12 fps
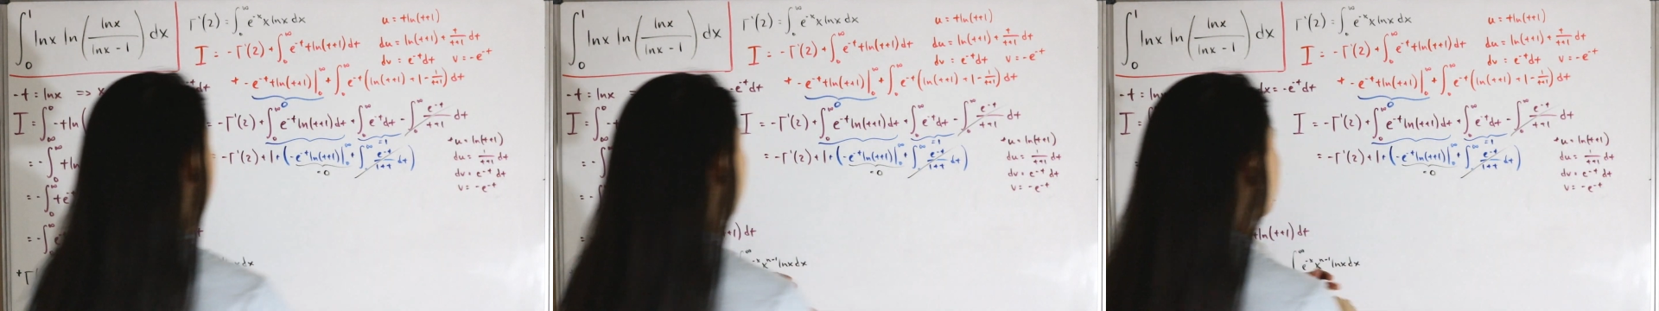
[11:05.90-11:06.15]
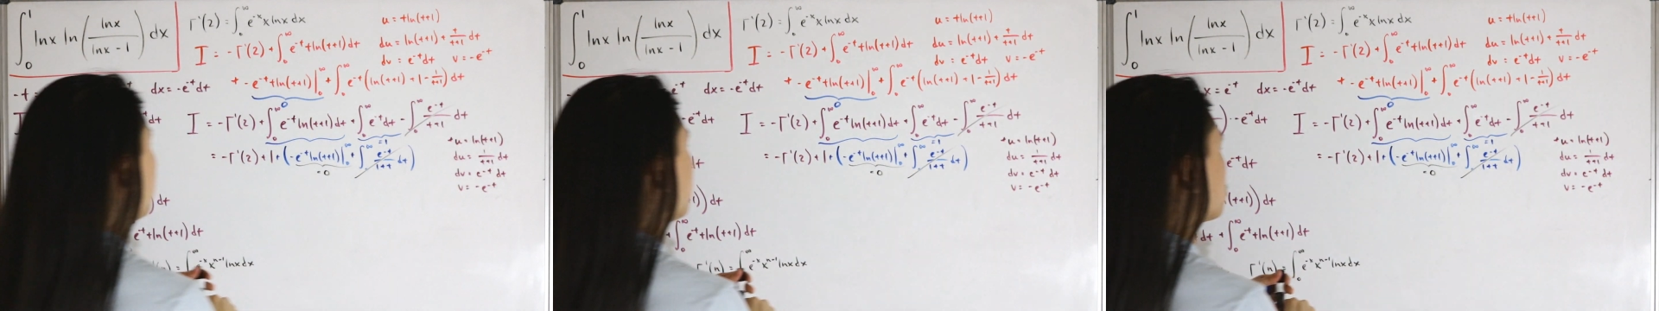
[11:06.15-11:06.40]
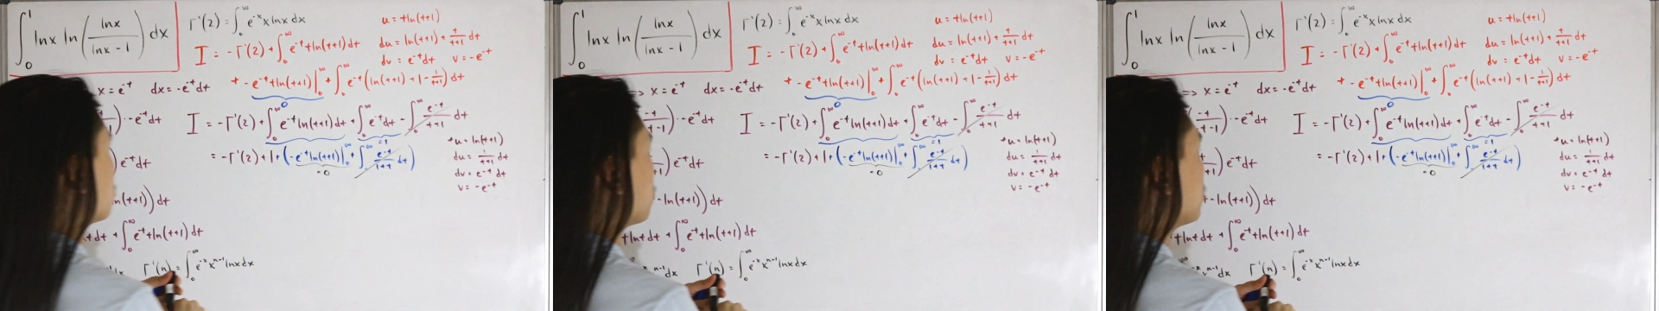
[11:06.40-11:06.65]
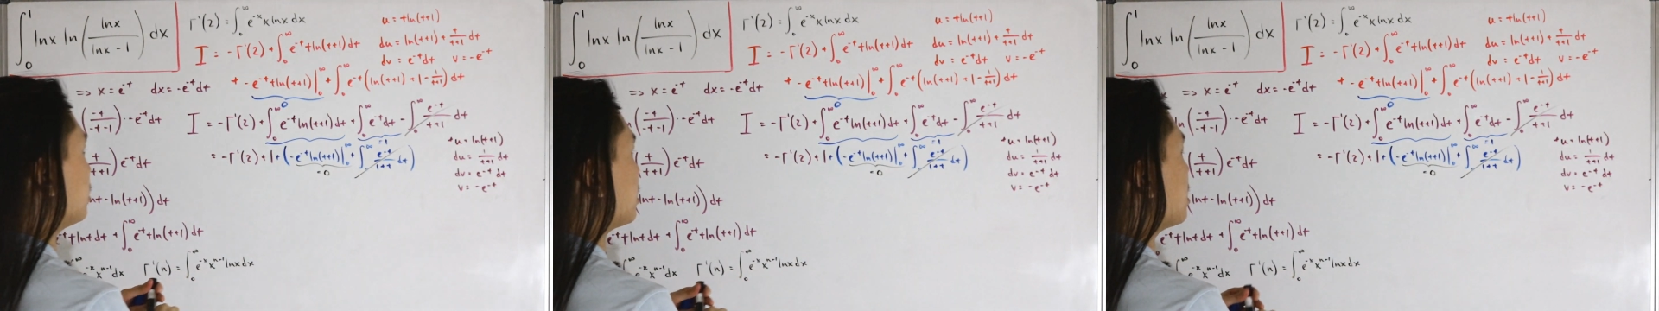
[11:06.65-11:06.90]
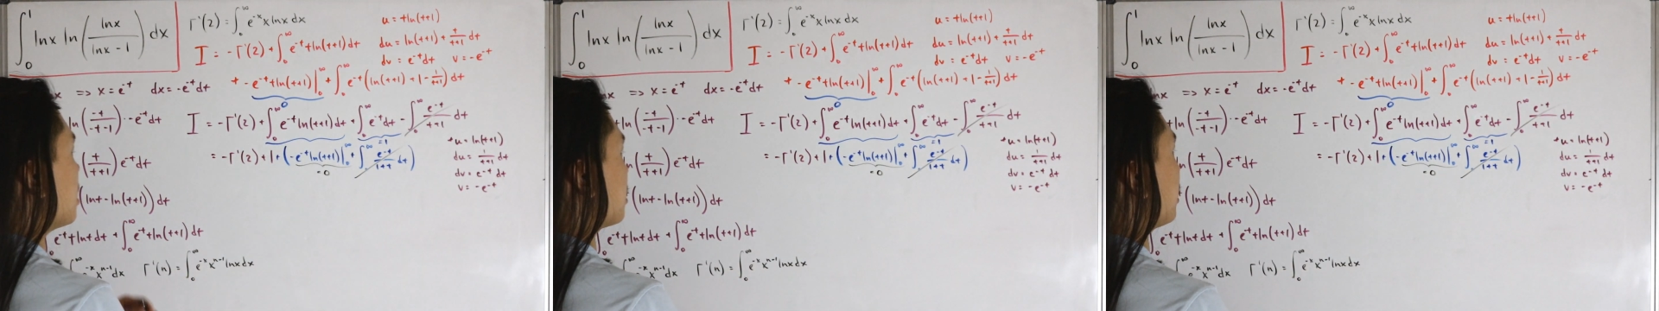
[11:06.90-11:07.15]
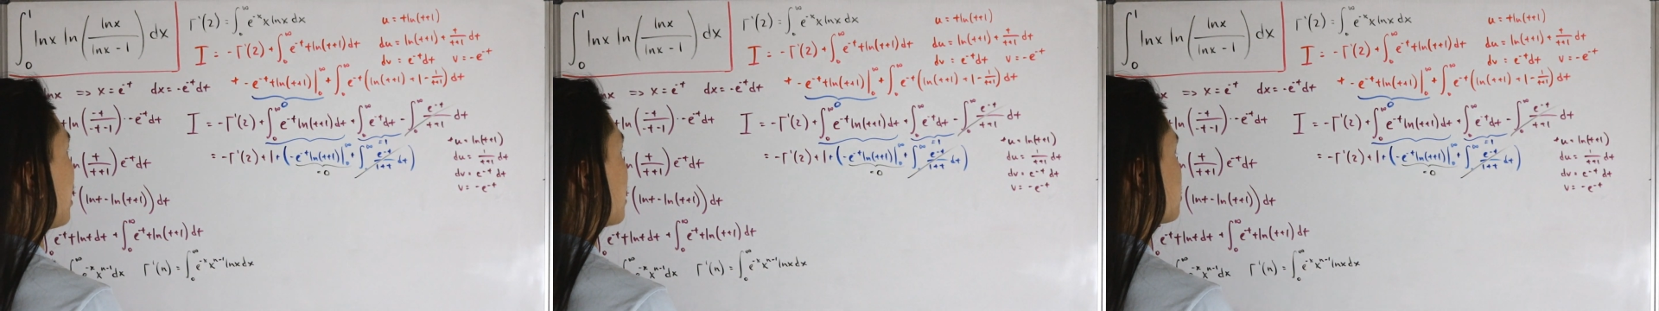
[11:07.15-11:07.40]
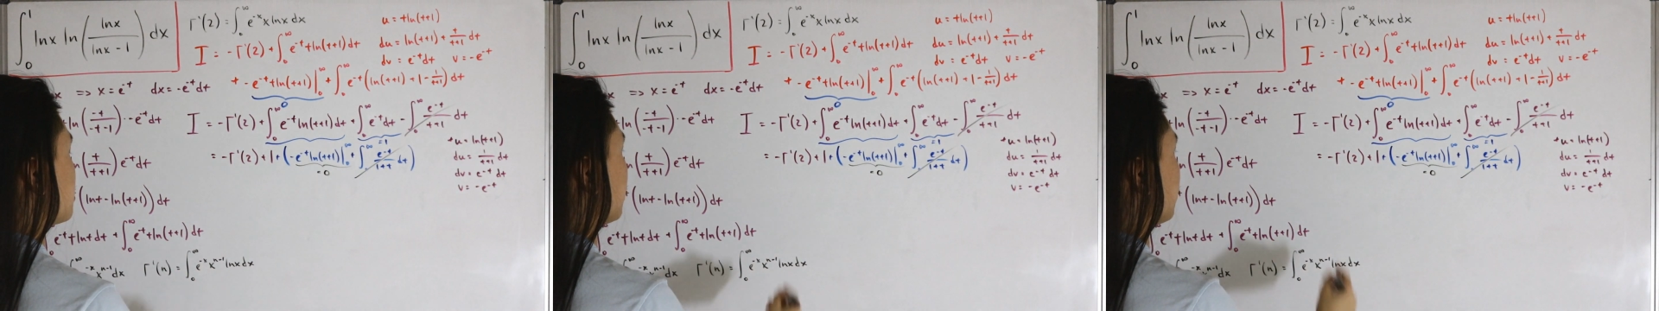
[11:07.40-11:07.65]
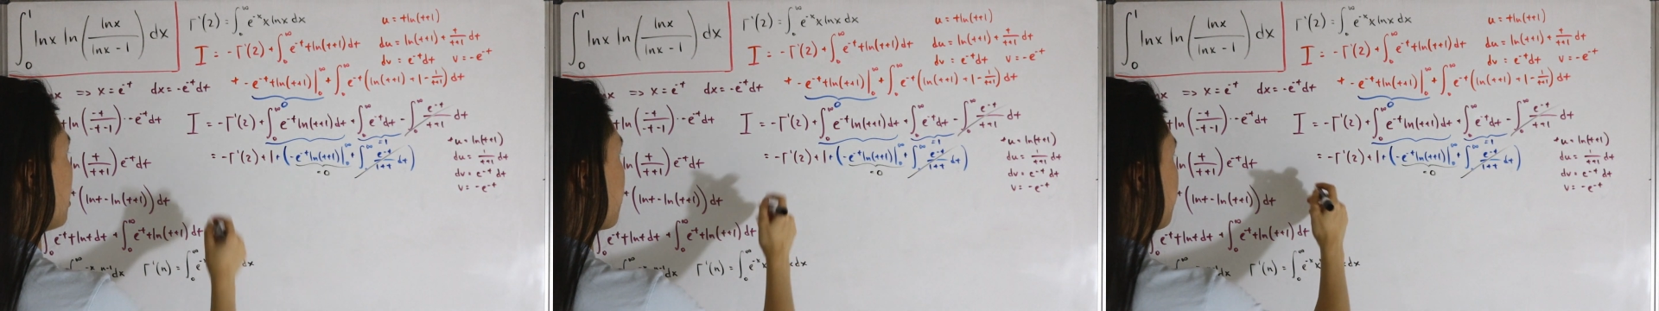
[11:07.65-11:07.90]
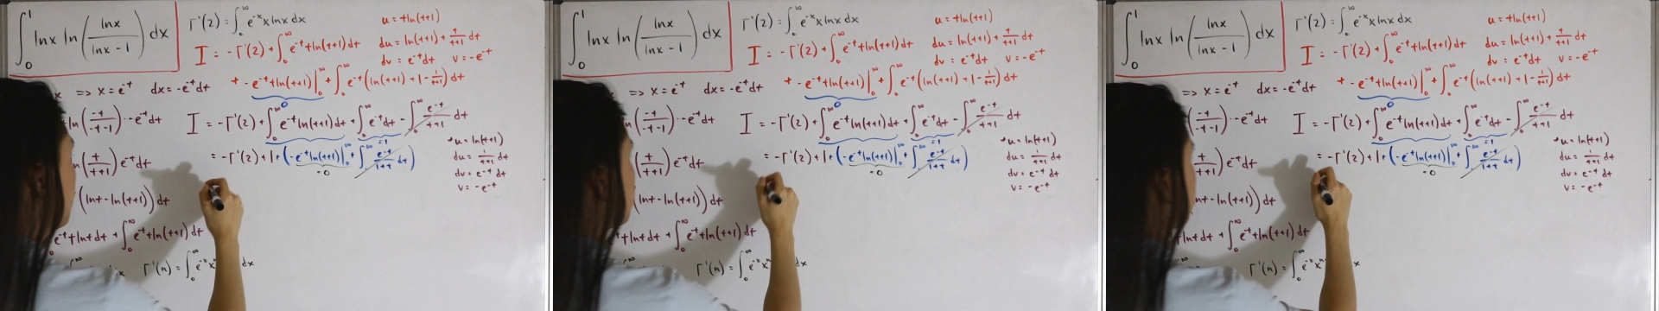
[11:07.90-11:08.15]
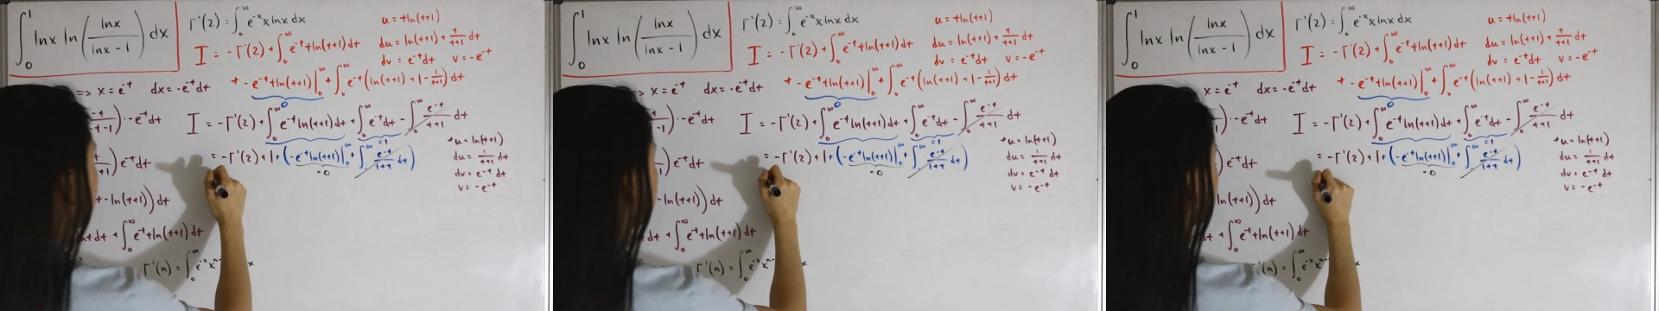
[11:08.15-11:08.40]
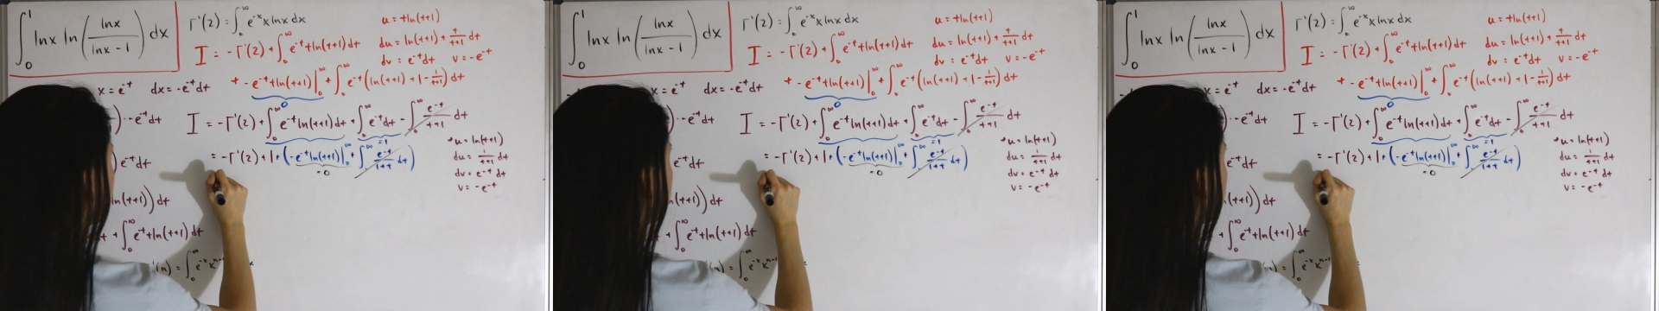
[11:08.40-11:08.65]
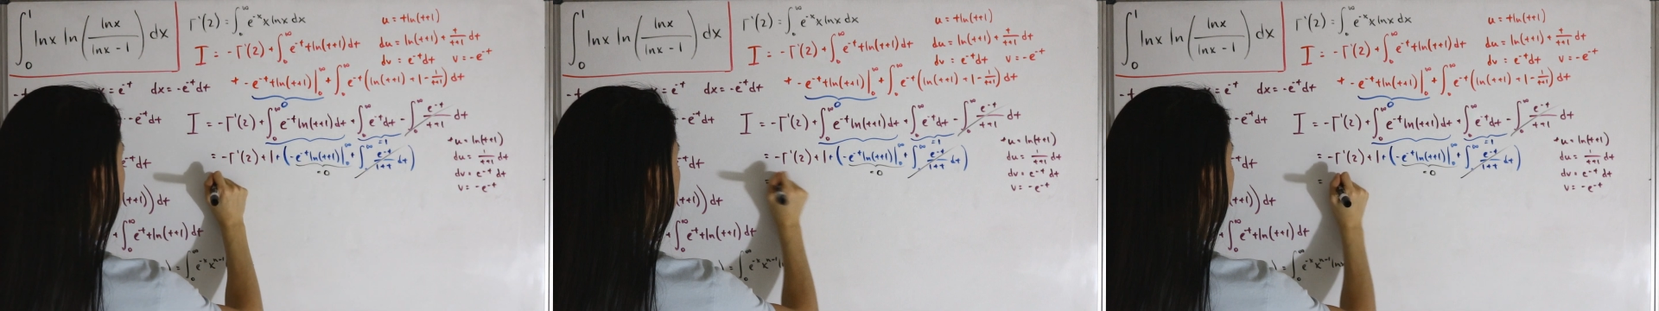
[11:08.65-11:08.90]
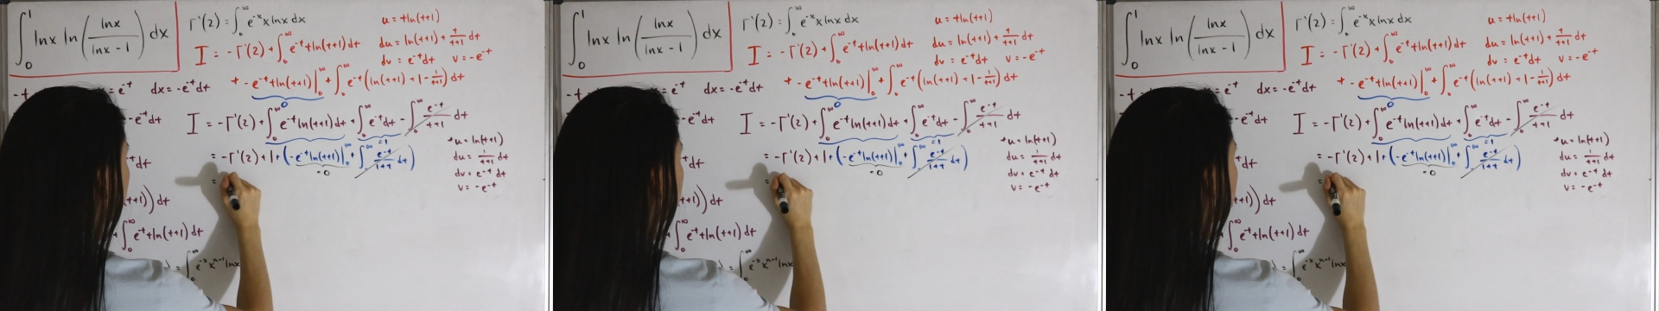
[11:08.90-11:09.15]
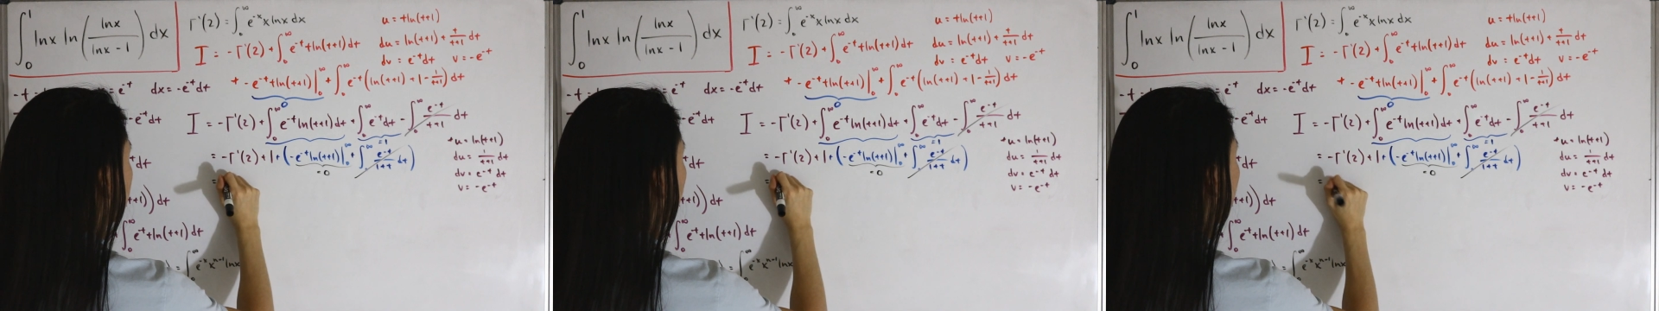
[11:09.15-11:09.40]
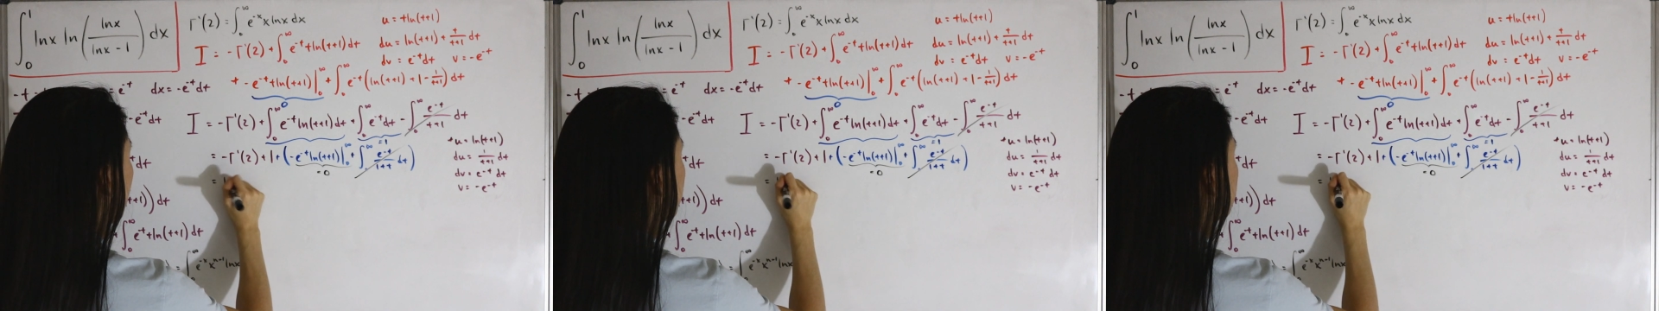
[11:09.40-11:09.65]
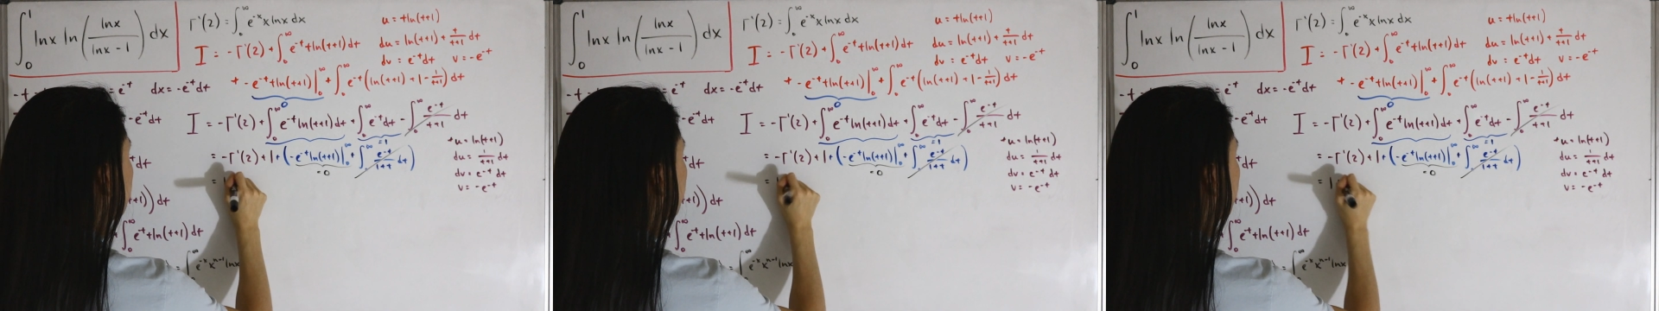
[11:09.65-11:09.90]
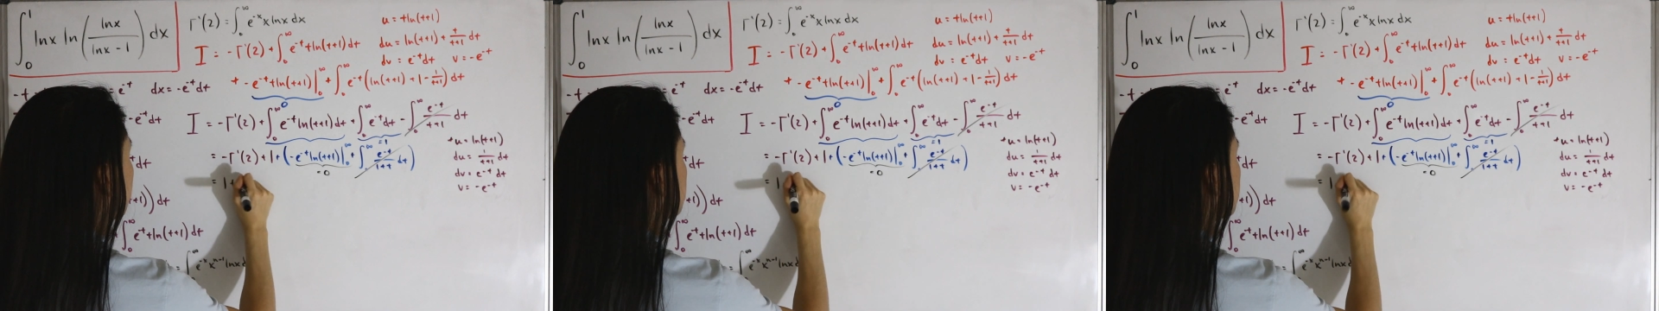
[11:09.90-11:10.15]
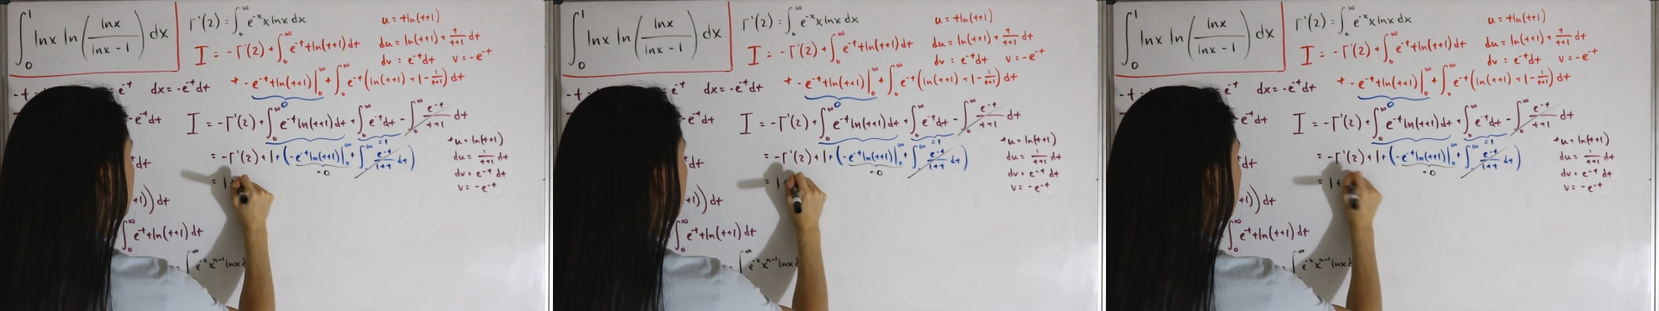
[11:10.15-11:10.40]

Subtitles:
No face is visible, so there are no lips to read.